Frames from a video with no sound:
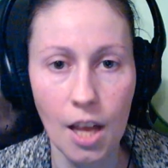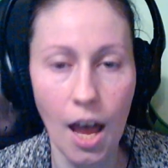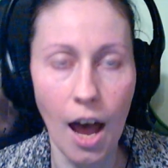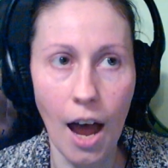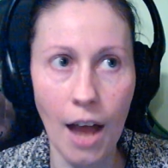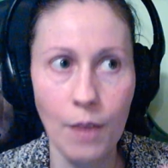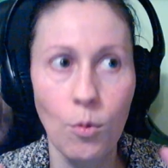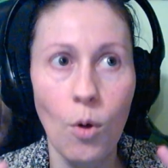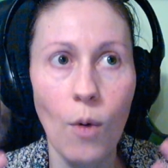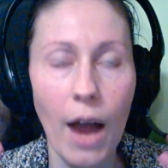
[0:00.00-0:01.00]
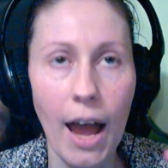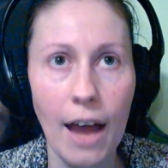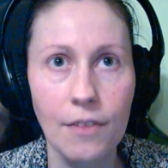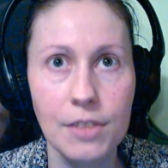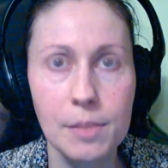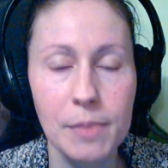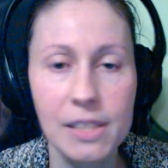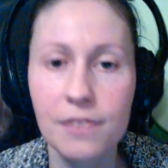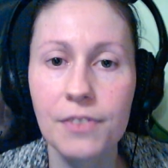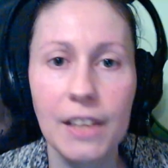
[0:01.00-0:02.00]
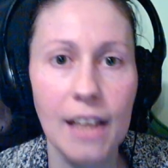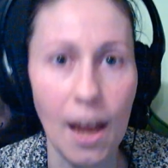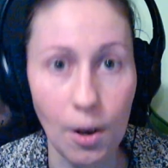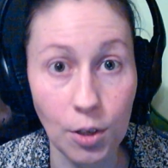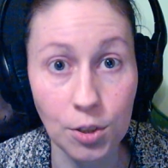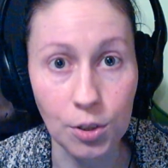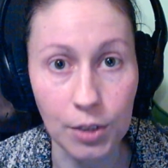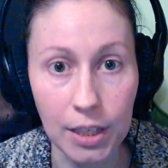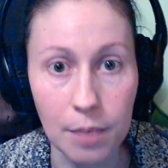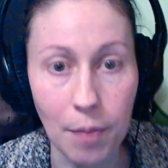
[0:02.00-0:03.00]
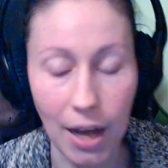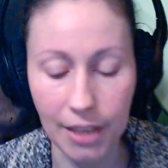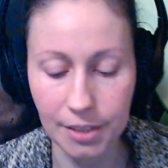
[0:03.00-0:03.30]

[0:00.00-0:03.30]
I won't have a specific character in mind.